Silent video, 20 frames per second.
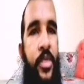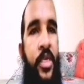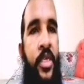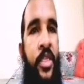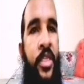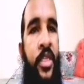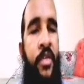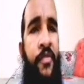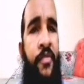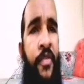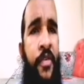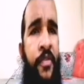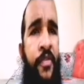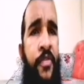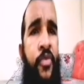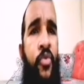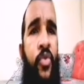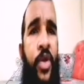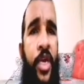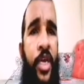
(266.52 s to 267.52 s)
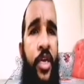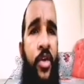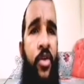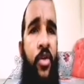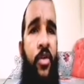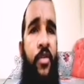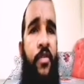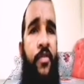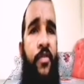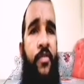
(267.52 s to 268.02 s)
The fifth way
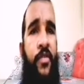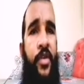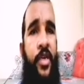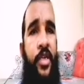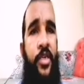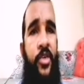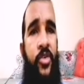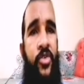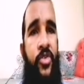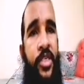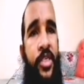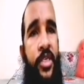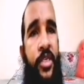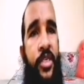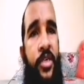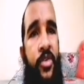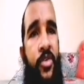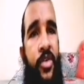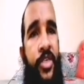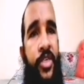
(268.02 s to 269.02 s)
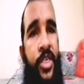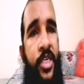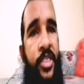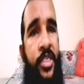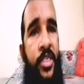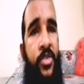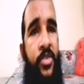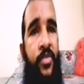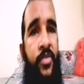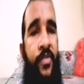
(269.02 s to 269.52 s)
of reducing your
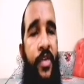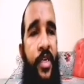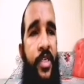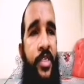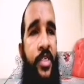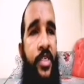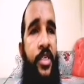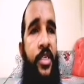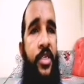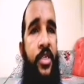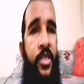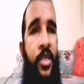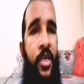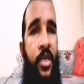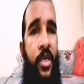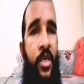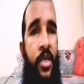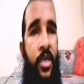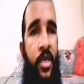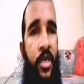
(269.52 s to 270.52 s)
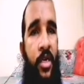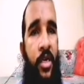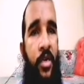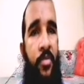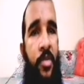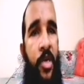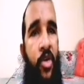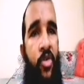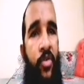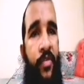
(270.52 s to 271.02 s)
chances of getting
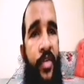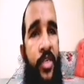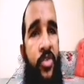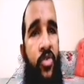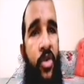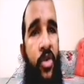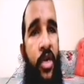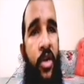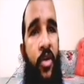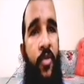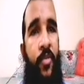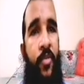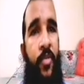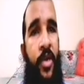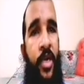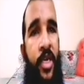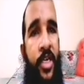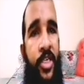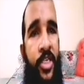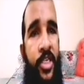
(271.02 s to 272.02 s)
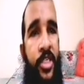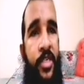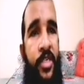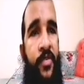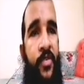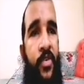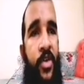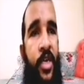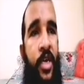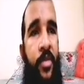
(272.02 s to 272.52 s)
macrovascular complications
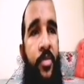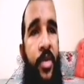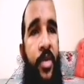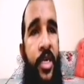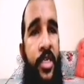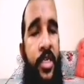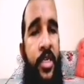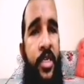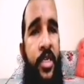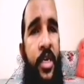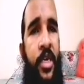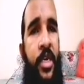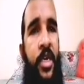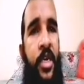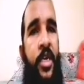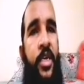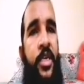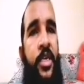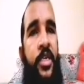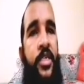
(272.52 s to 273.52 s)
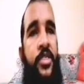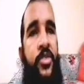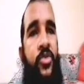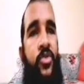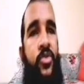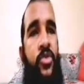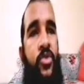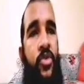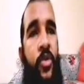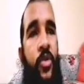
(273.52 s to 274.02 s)
if you're diabetic is to
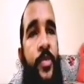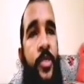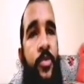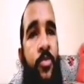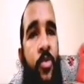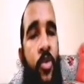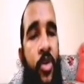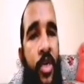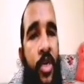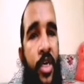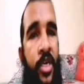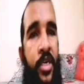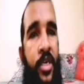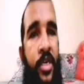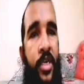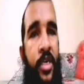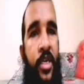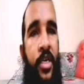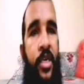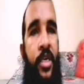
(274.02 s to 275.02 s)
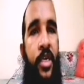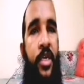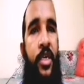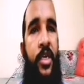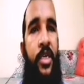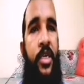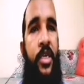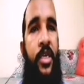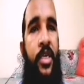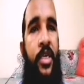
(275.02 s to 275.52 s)
stop smoking
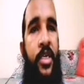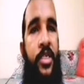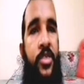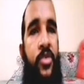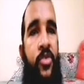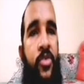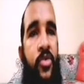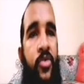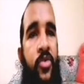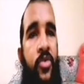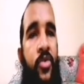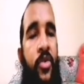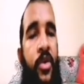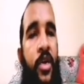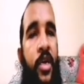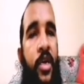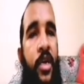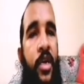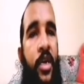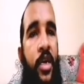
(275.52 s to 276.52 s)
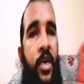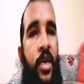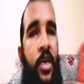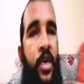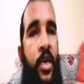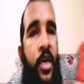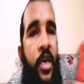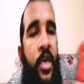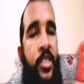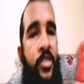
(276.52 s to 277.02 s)
in case you are
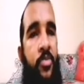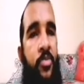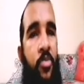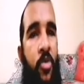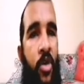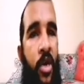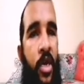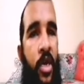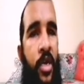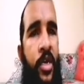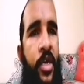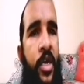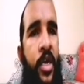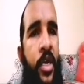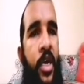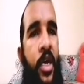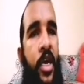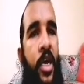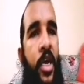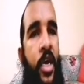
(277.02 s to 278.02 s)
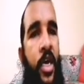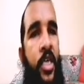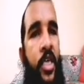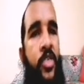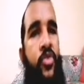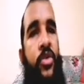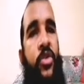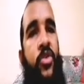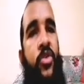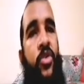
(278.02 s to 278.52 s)
a smoker. As
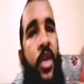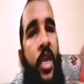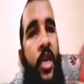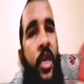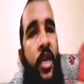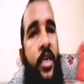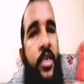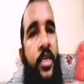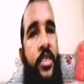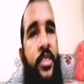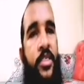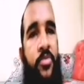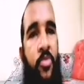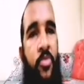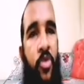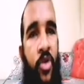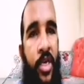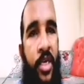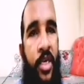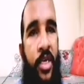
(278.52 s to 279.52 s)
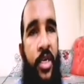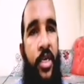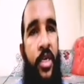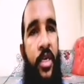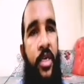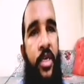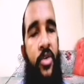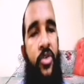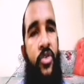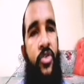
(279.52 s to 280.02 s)
we know, like smoking
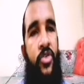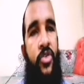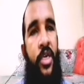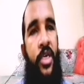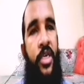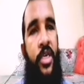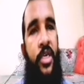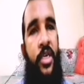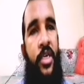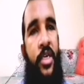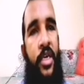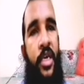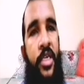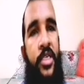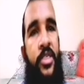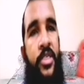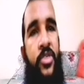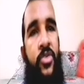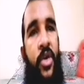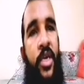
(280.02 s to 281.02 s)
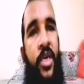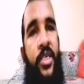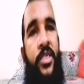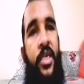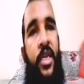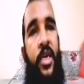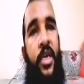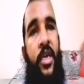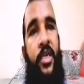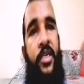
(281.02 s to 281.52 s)
usually leads to
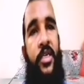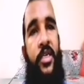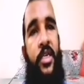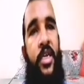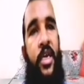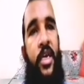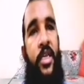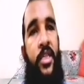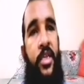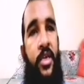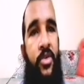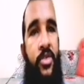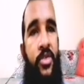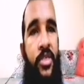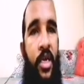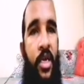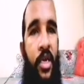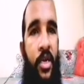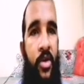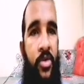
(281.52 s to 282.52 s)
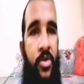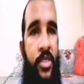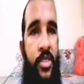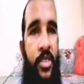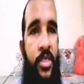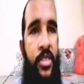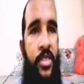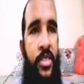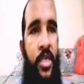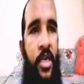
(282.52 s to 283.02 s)
accelerated
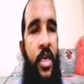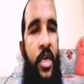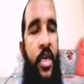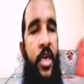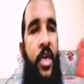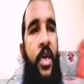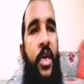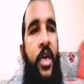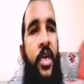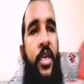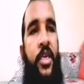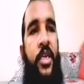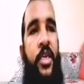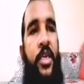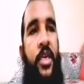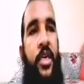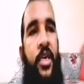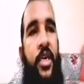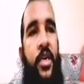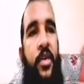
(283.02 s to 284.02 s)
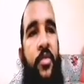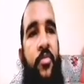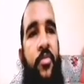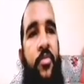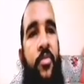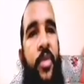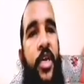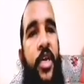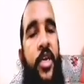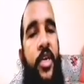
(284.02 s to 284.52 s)
atherosclerosis, and
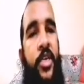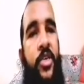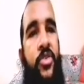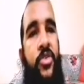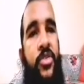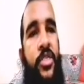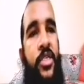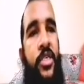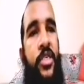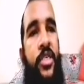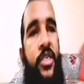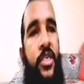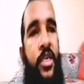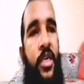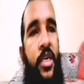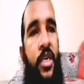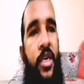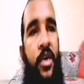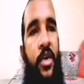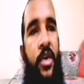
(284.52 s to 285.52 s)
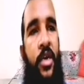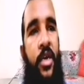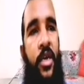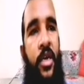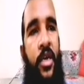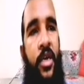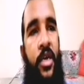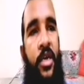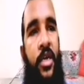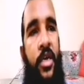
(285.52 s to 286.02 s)
by reducing
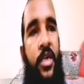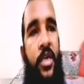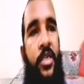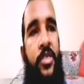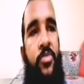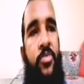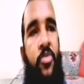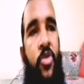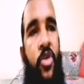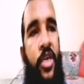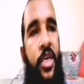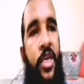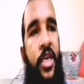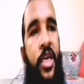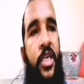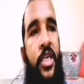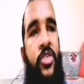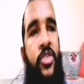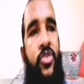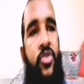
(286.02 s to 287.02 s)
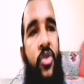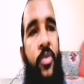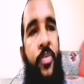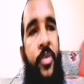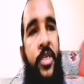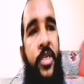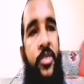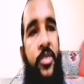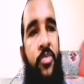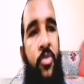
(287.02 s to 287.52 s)
smoking and
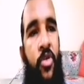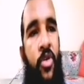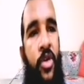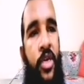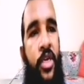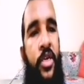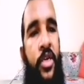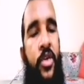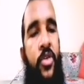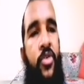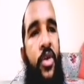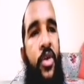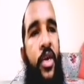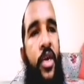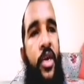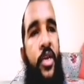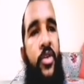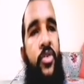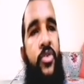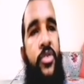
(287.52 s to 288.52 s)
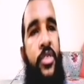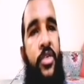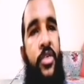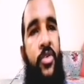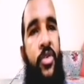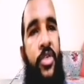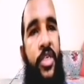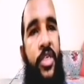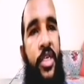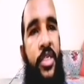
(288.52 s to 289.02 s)
stopping smoking, you are reducing
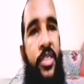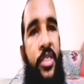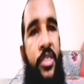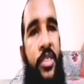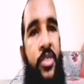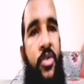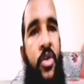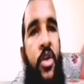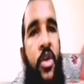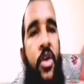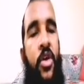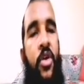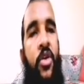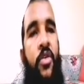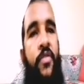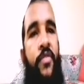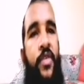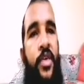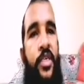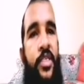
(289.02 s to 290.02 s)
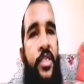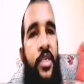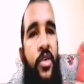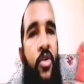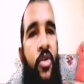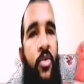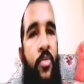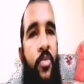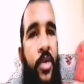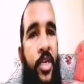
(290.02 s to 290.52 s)
your chances of getting
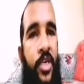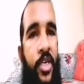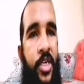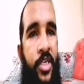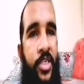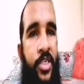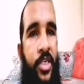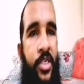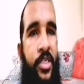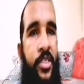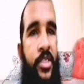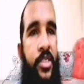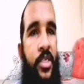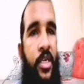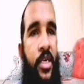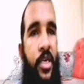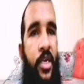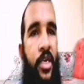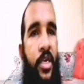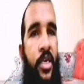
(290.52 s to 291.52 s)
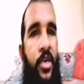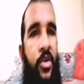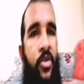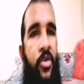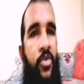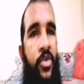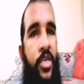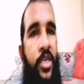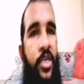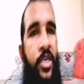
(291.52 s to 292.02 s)
complications
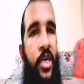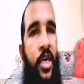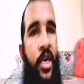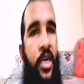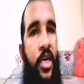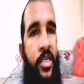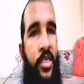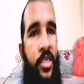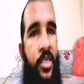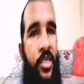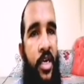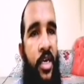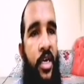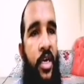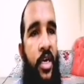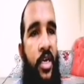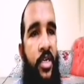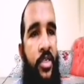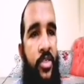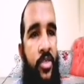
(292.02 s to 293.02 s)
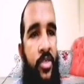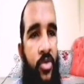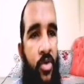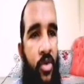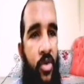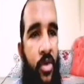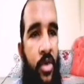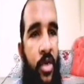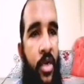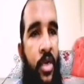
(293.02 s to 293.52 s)
including heart attack and stroke.